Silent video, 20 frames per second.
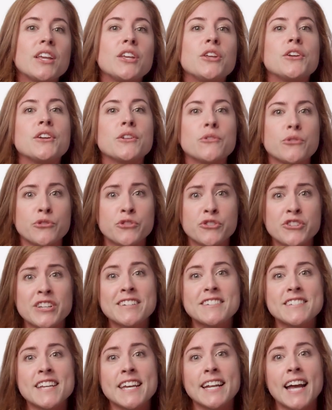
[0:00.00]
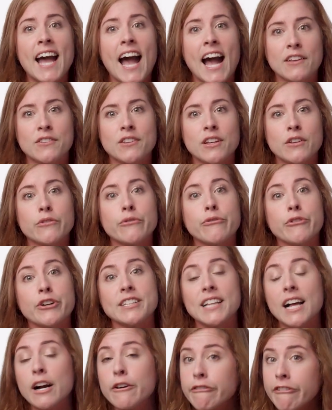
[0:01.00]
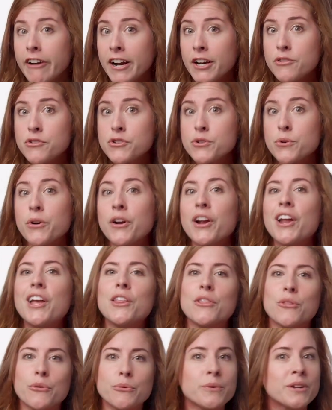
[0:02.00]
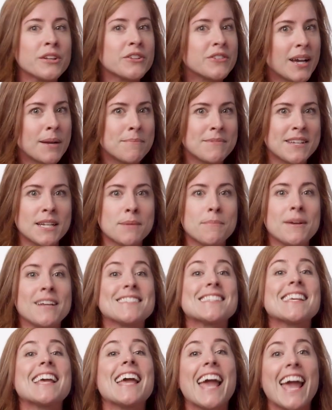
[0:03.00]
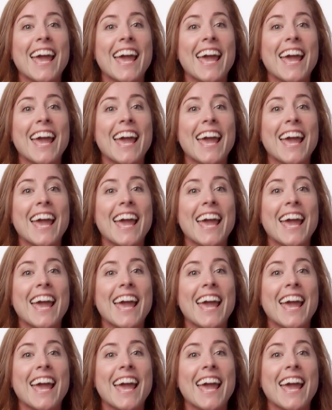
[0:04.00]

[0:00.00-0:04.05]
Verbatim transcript: you can restrict data access for Cloud Firestore, the real-time database,